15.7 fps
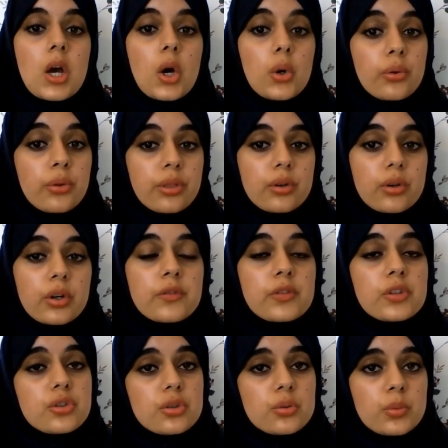Although, if
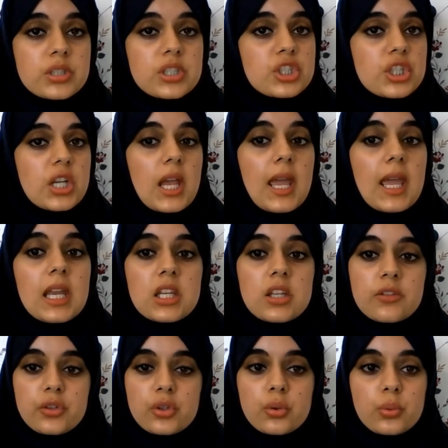you do want to share any
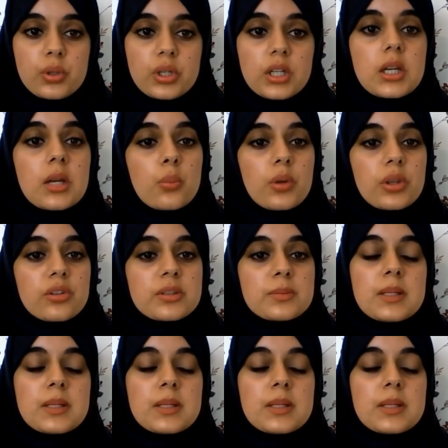of your work with us,